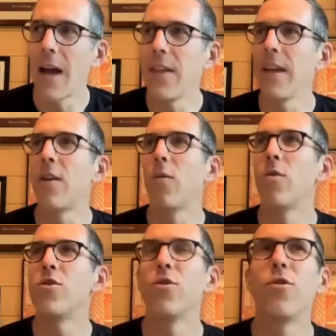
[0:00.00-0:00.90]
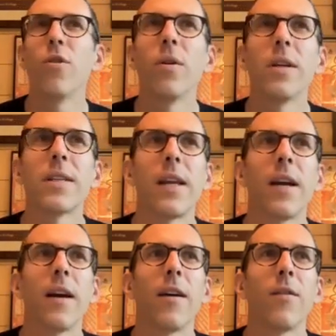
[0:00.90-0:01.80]
I think. Would you agree with this? I
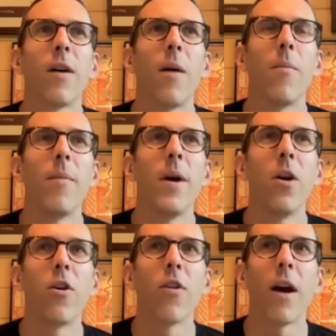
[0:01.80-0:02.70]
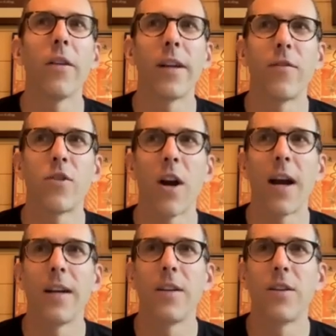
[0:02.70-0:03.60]
think a middle ground that I've
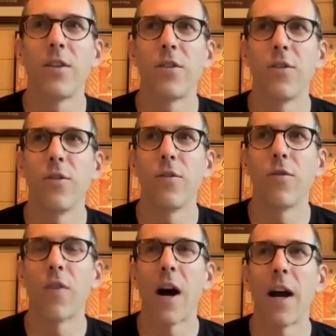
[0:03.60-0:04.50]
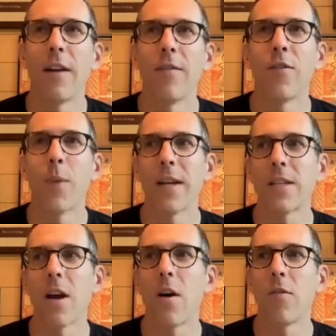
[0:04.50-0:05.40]
tried to find for
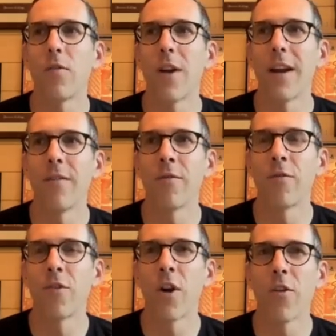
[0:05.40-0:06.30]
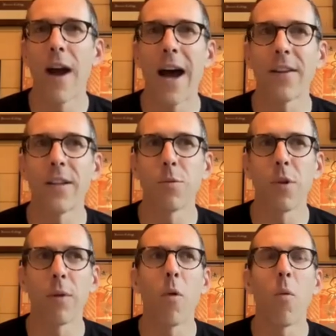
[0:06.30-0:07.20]
myself and for other athletes, when
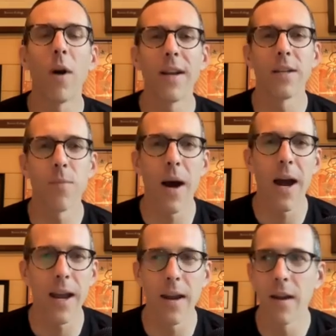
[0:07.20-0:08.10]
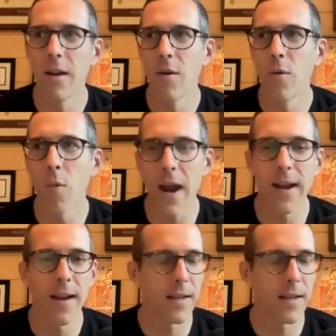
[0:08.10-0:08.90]
like, well, what is my weight?